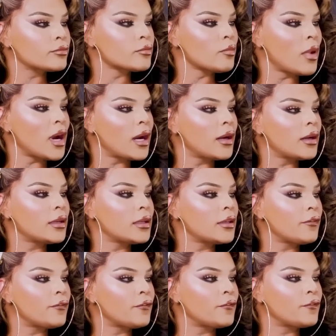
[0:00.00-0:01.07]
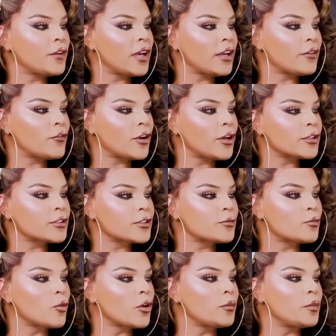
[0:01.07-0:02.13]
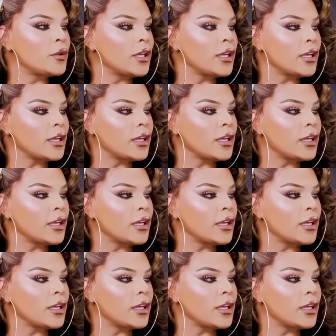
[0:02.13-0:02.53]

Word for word: My favorites would be